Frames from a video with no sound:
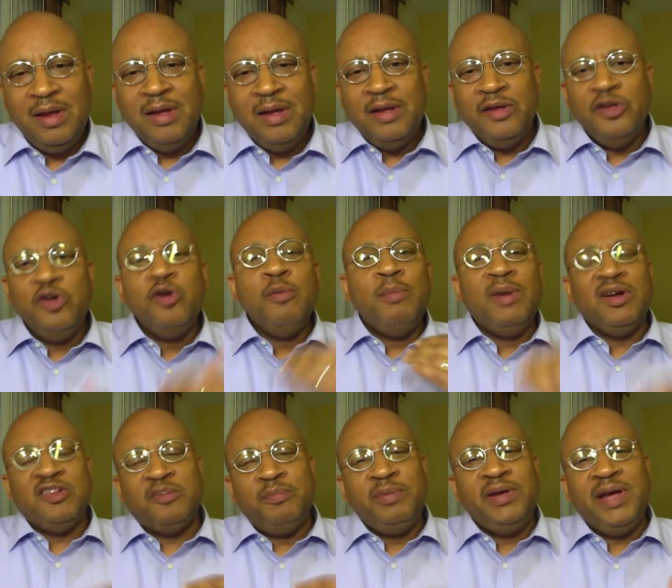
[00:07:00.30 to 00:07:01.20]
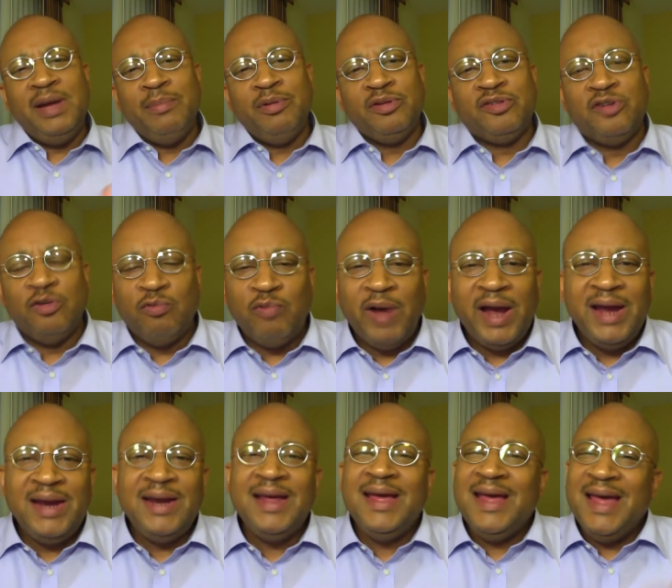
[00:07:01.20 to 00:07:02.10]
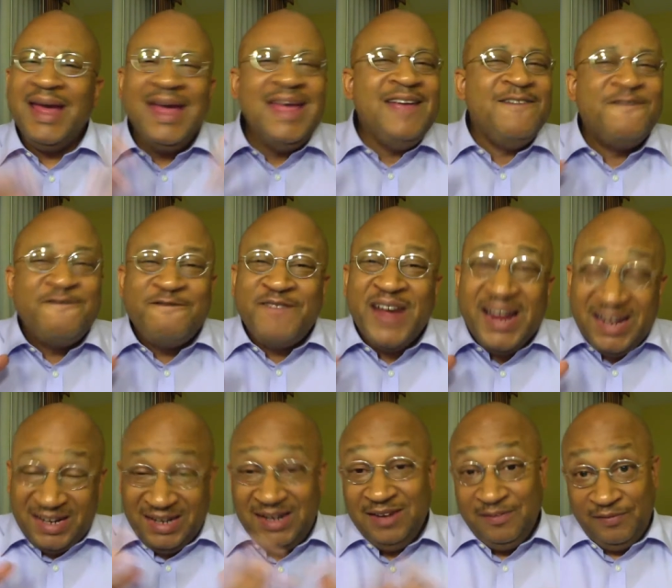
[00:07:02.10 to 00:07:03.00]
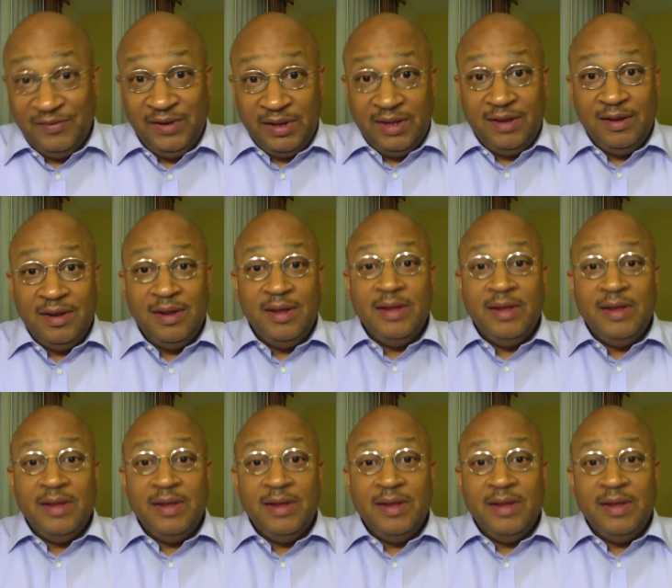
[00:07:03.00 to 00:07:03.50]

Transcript: You must be able to write effectively.